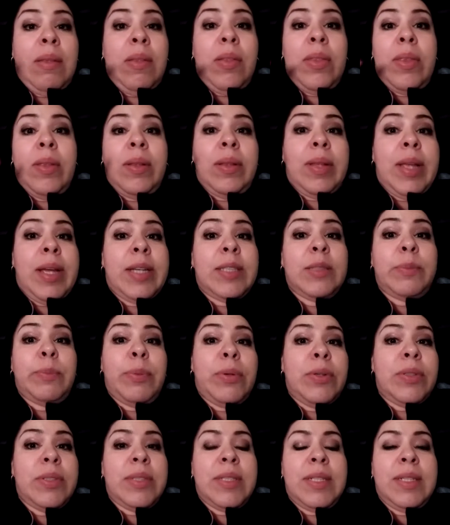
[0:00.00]
the last
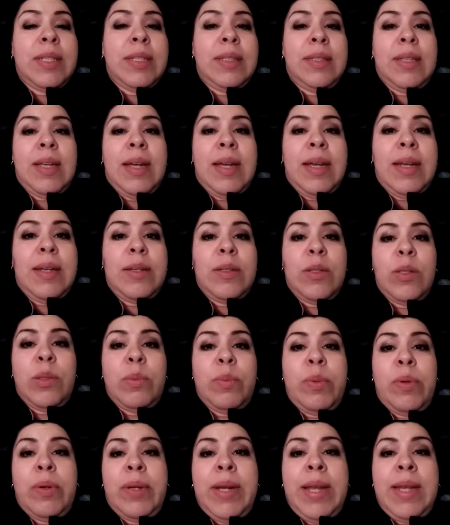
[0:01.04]
person in line to
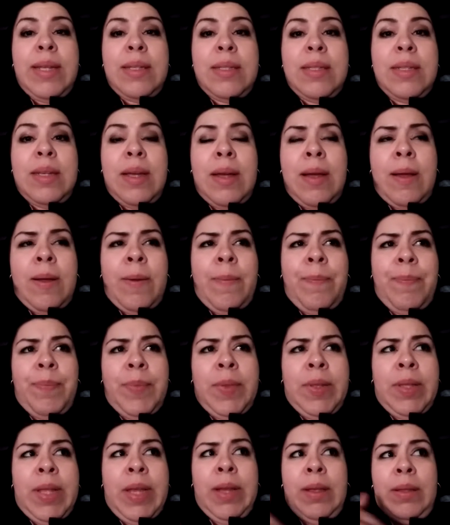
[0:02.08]
put
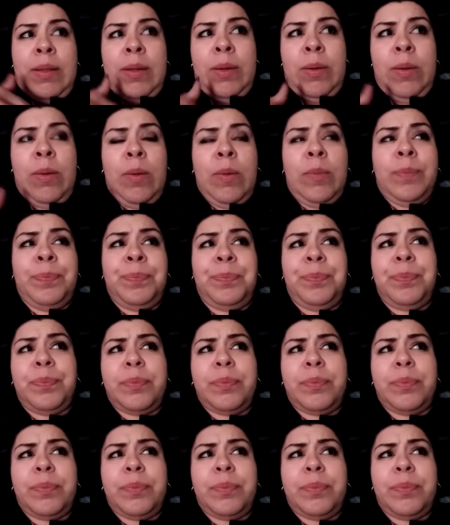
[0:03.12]
like a little